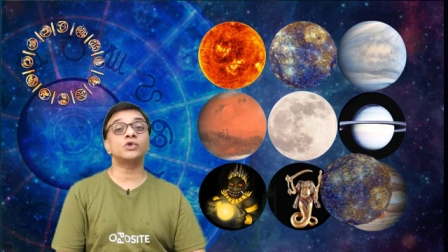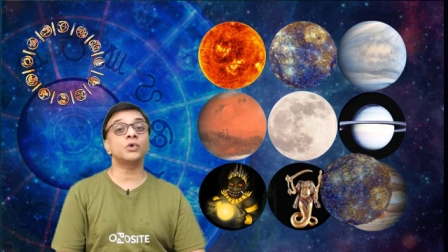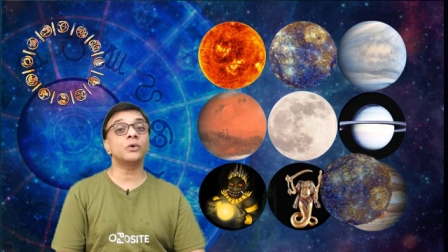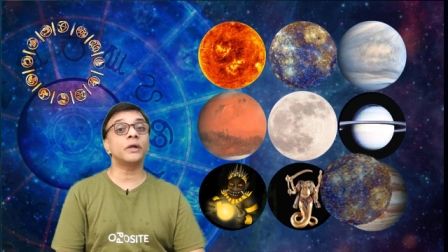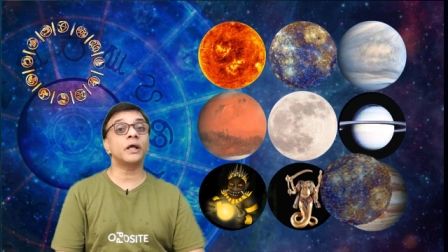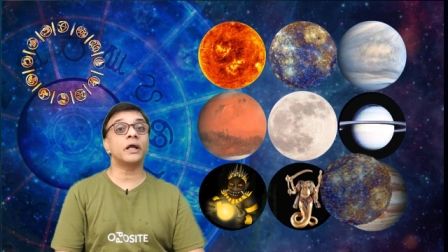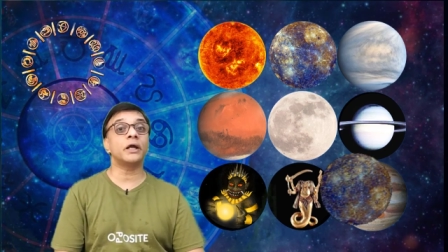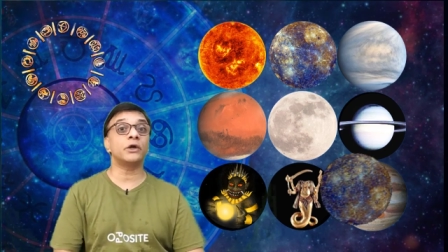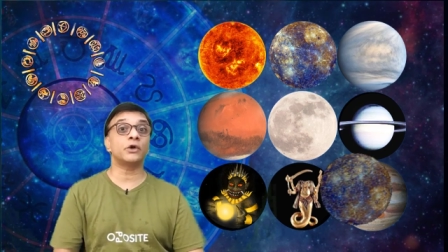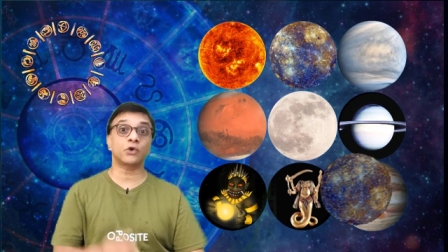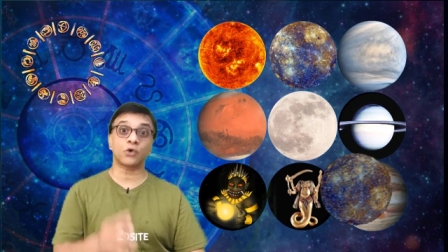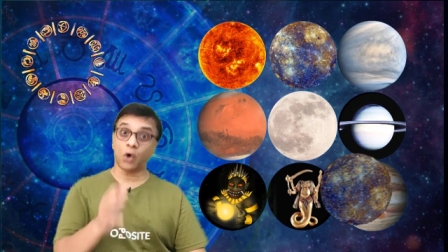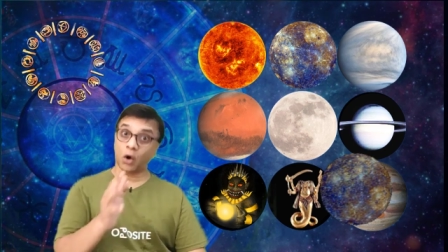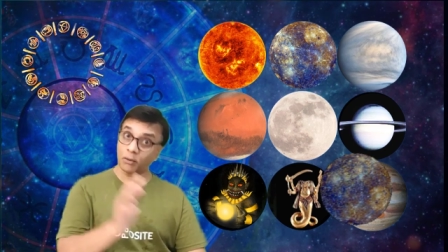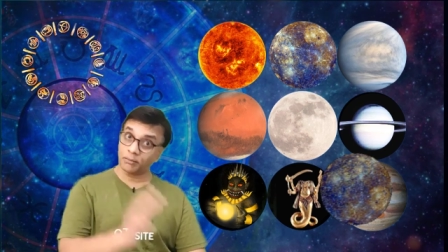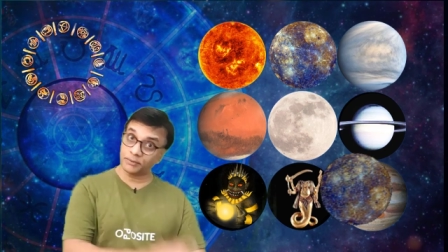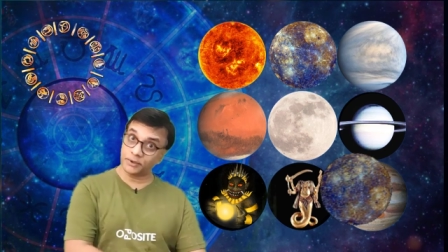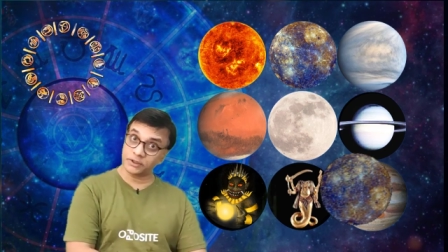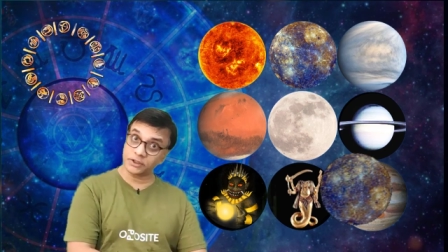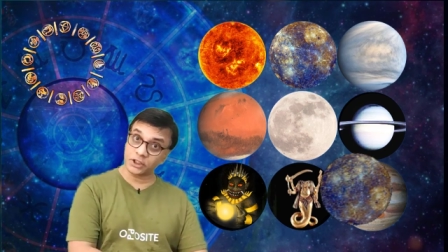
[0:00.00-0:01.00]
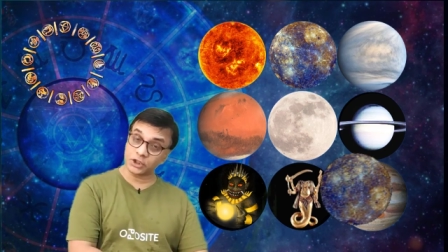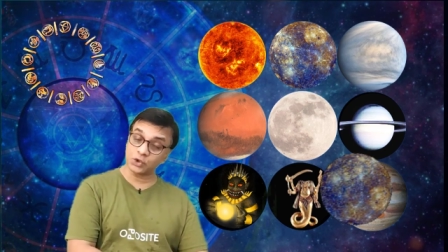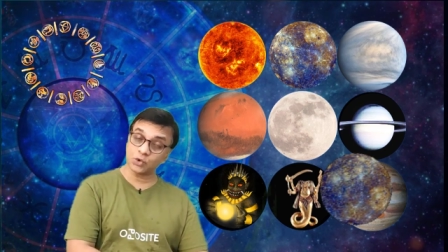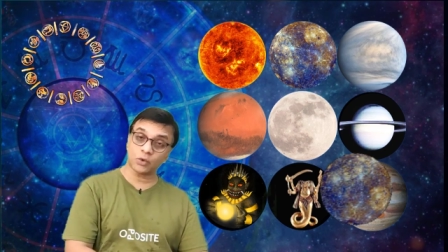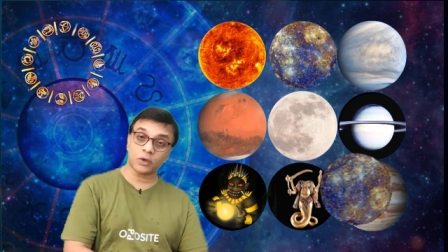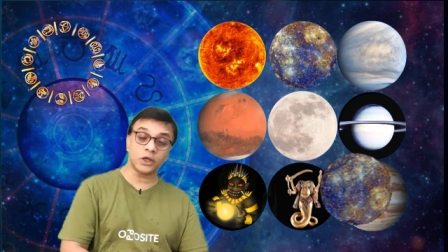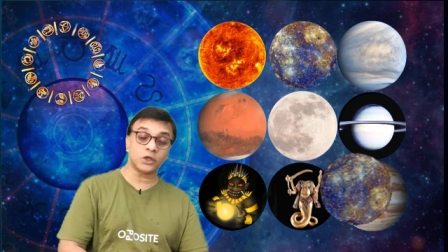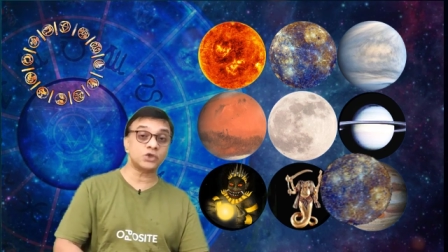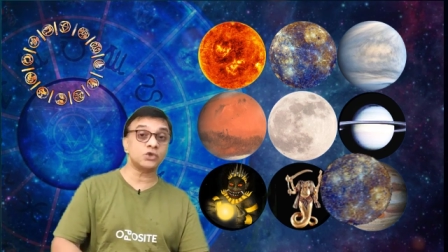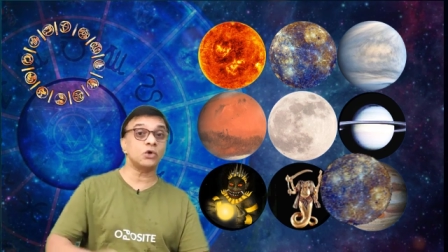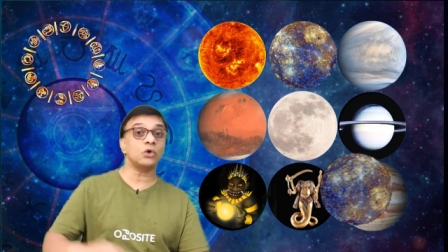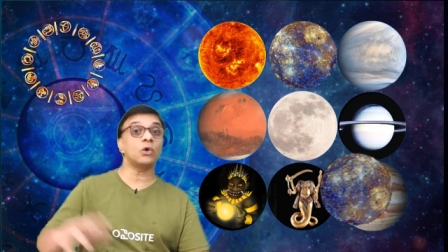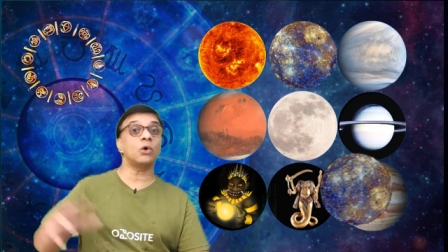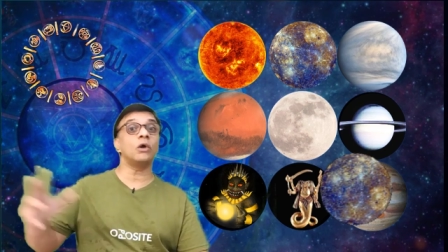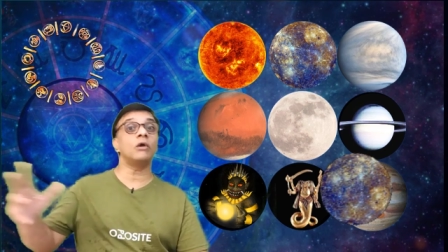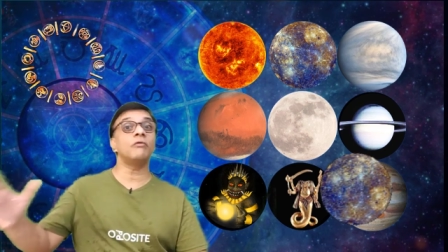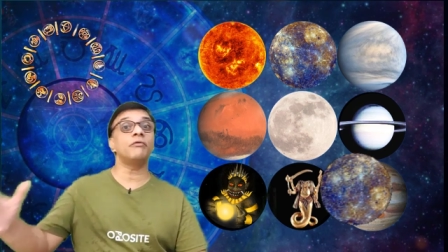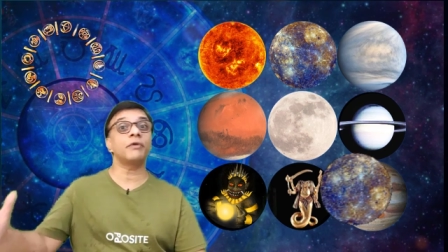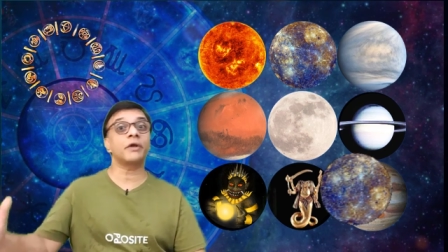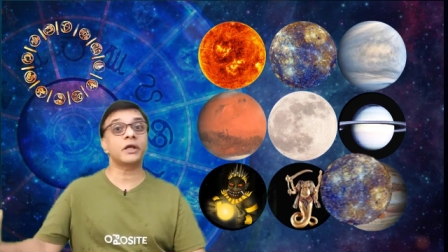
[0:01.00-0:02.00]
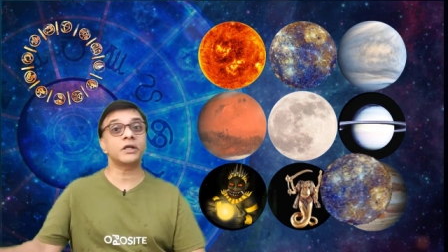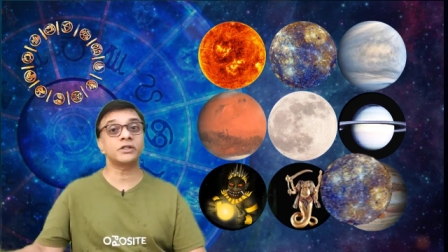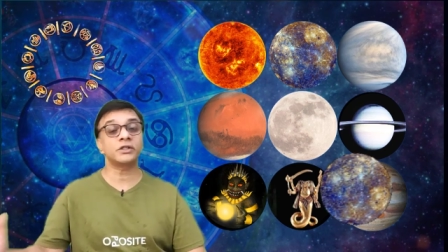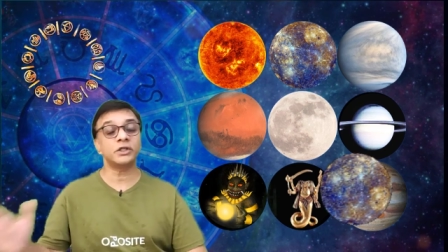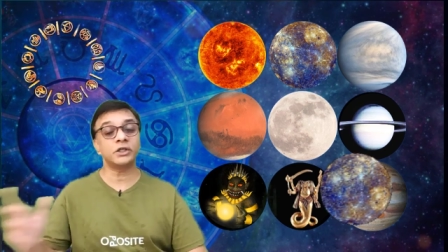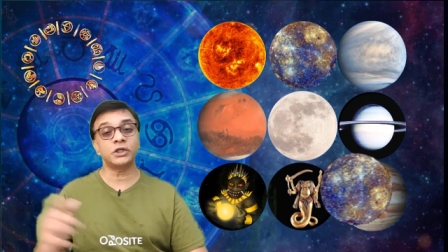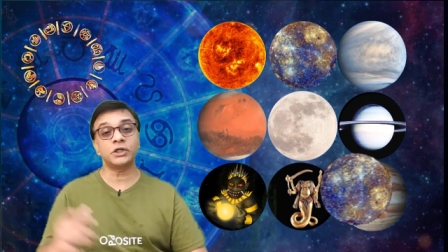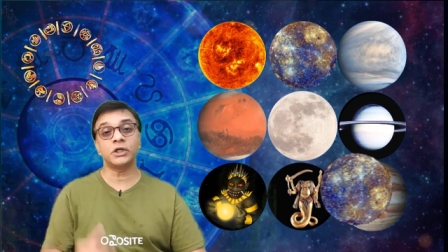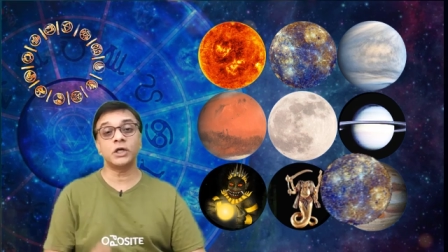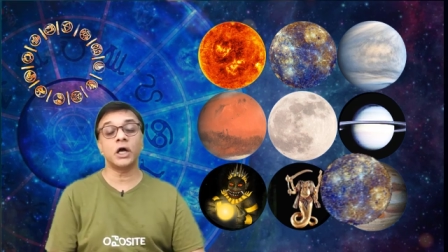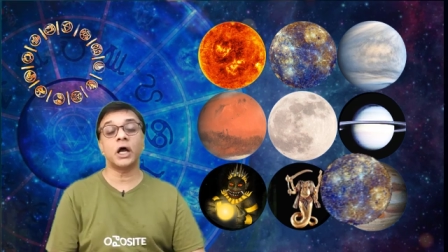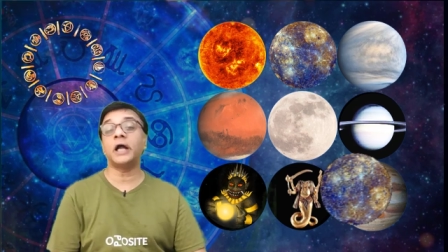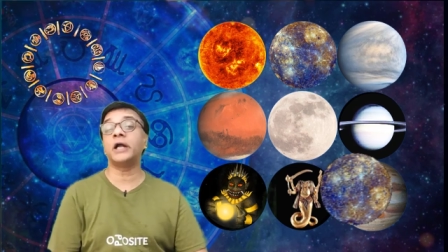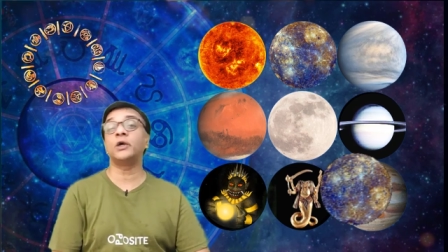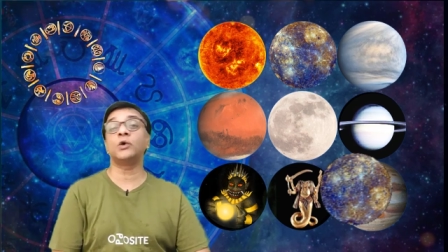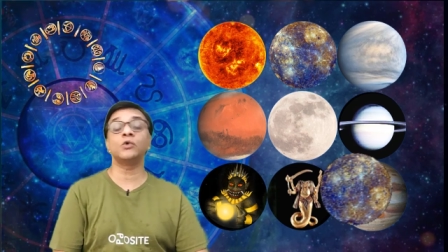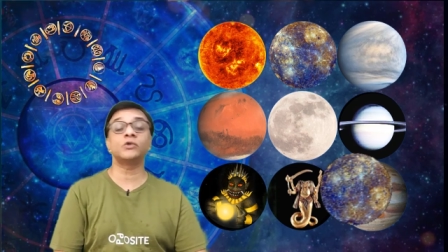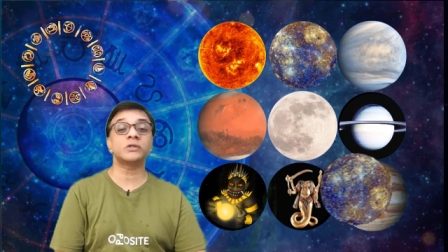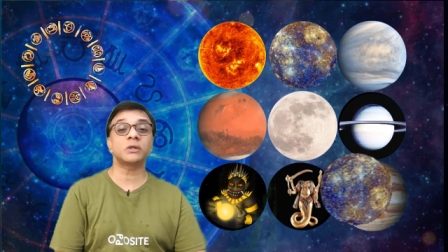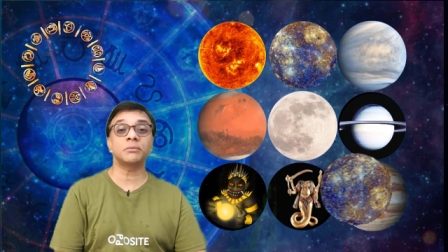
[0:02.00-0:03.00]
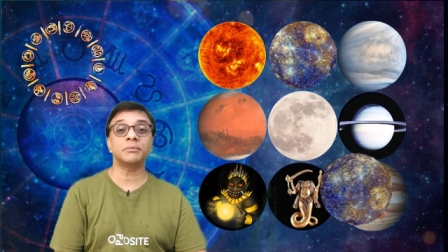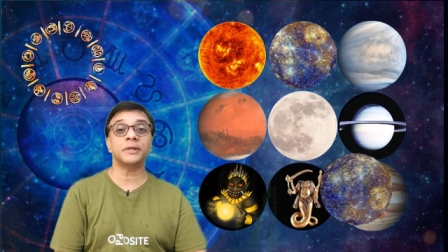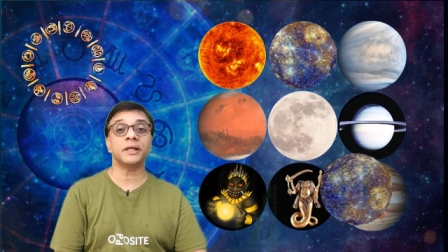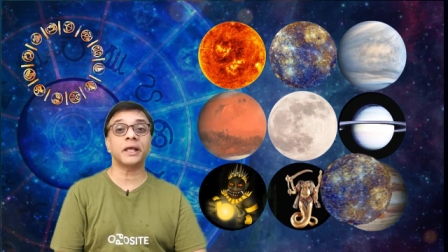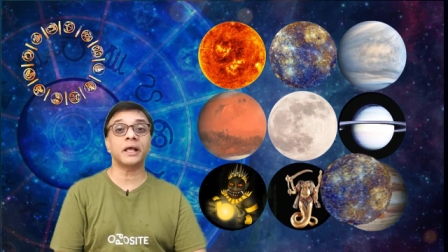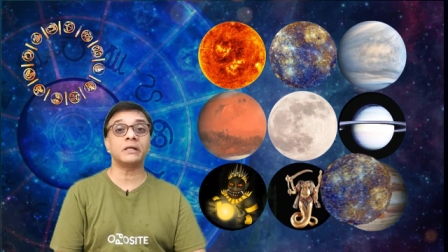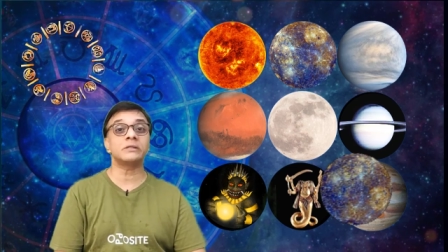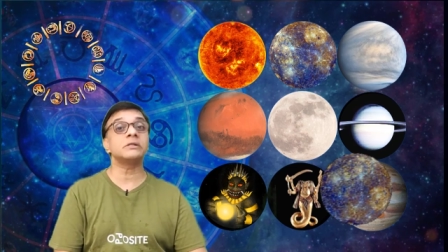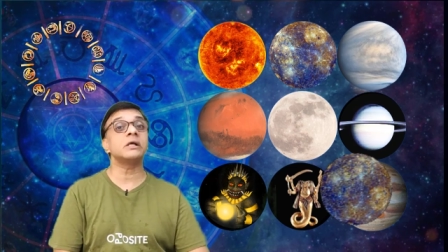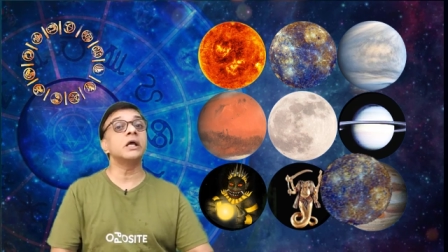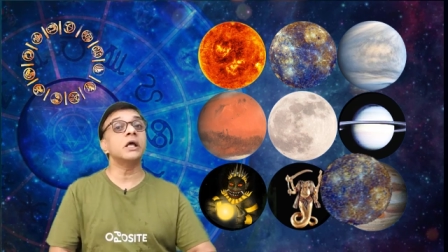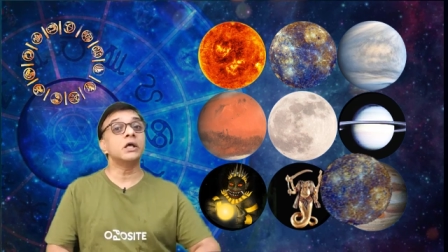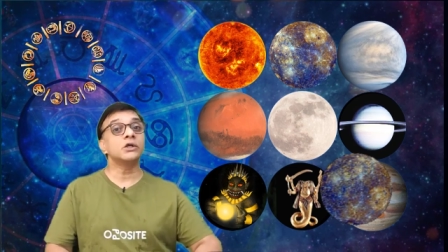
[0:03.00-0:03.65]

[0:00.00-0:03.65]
should I drop this education qualification and do something else.